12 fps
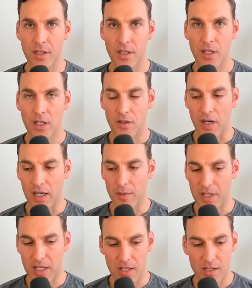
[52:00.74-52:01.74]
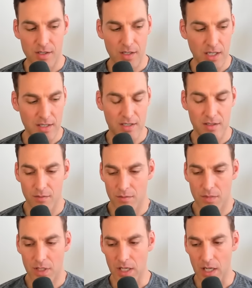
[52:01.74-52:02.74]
mm-hmm. right? Because it's, you